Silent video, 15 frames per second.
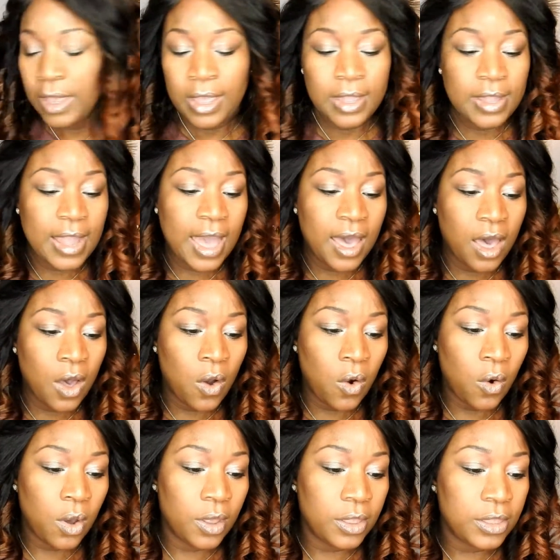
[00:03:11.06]

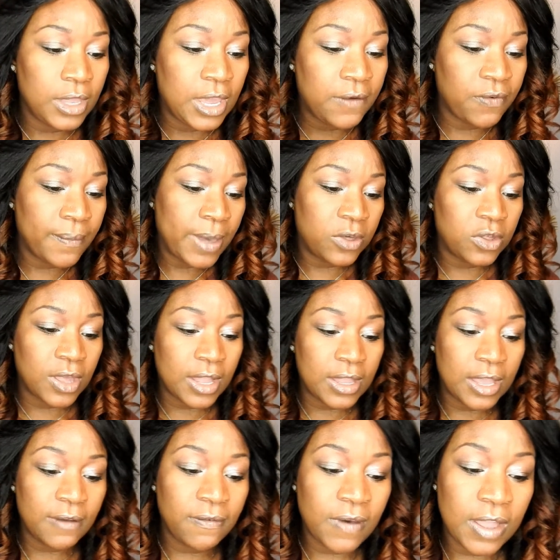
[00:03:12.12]
Now, the information I
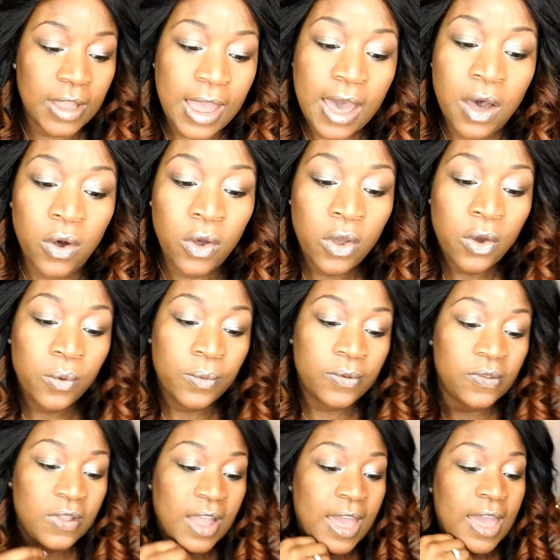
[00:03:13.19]
did find out
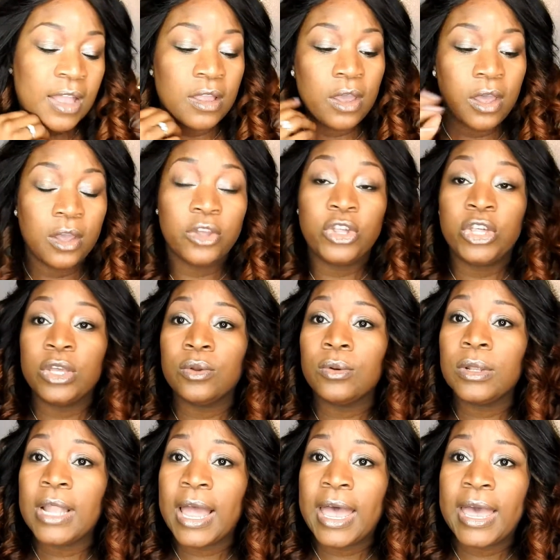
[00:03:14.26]
was that
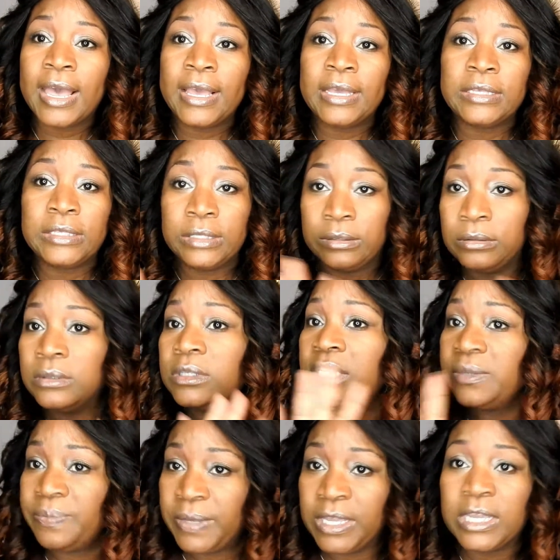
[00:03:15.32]
generalized
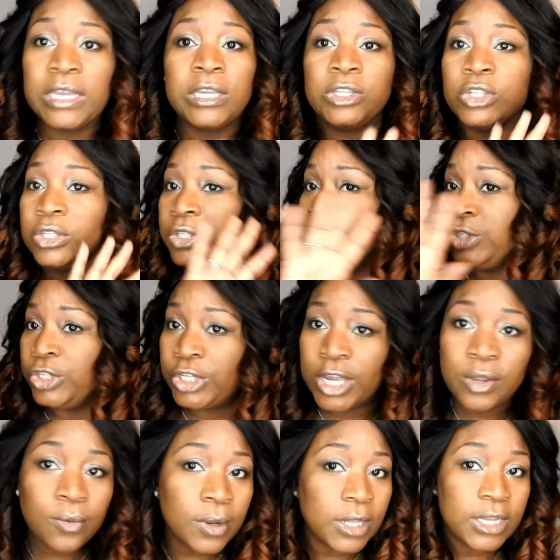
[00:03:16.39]
speaking, just
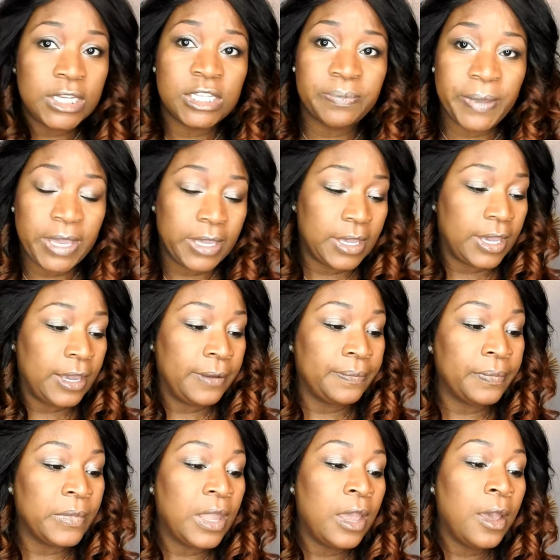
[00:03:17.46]
generally speaking,
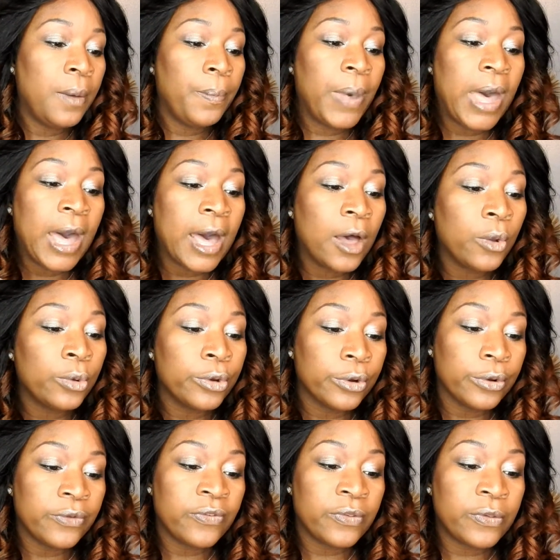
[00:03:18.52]

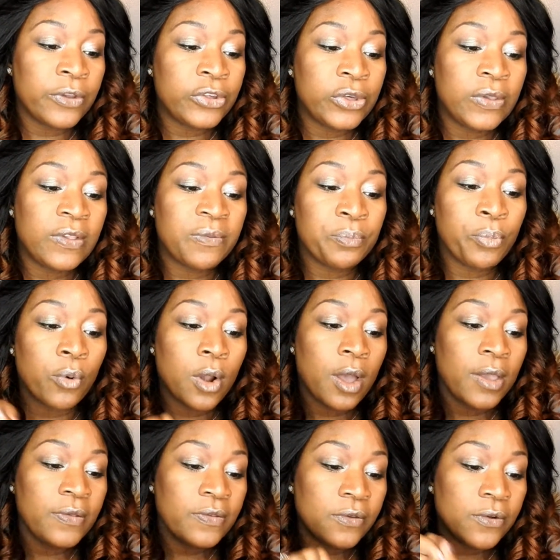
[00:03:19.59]
powders such as
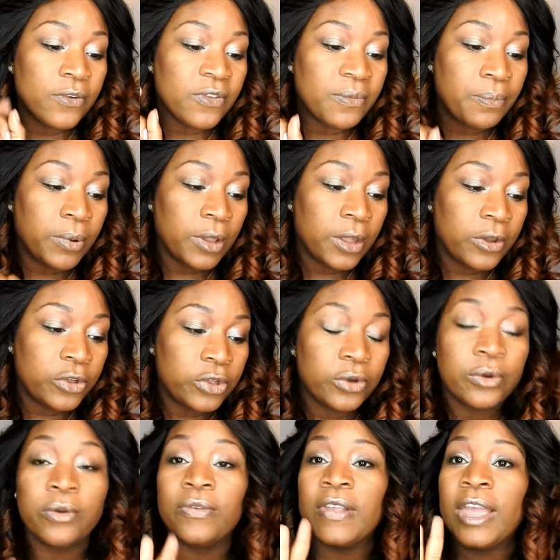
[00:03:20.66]
bronzers,
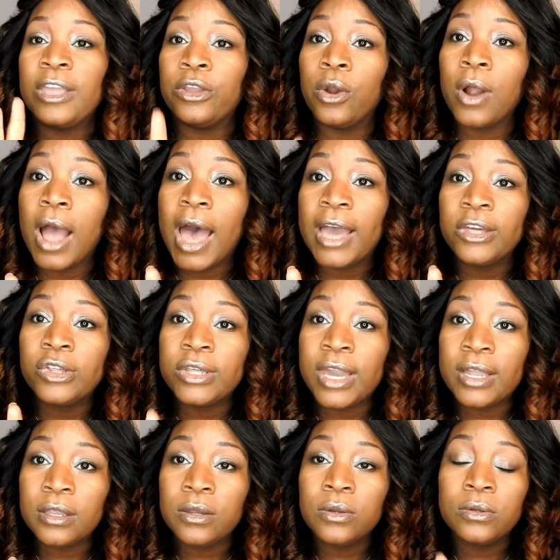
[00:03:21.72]
blushers, and your
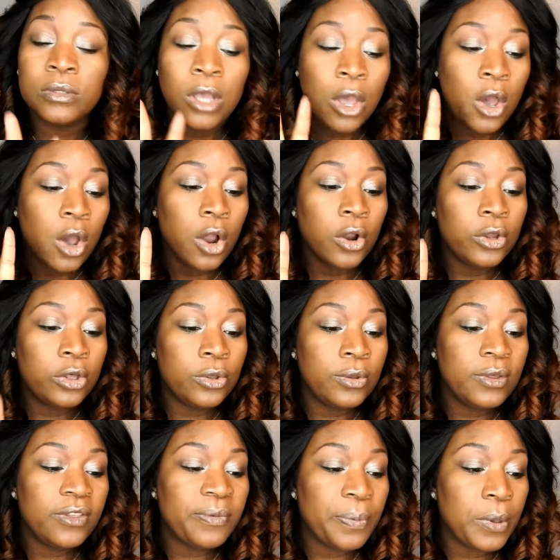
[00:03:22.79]
eyeshadows are
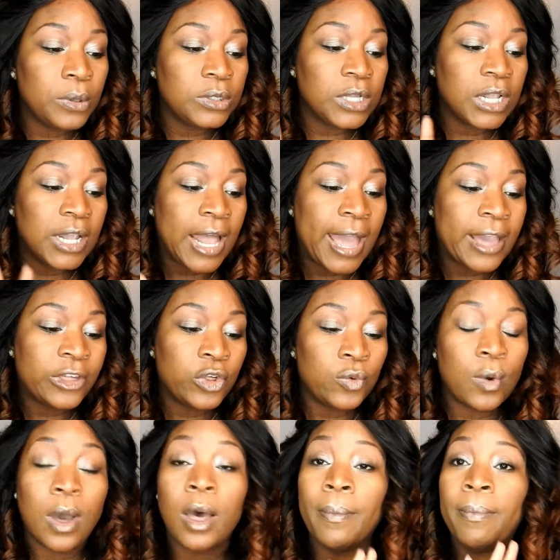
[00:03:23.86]
usually supposed to last you
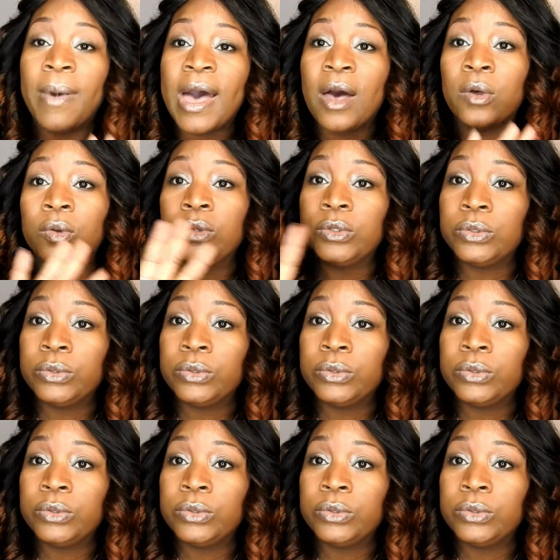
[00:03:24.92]
about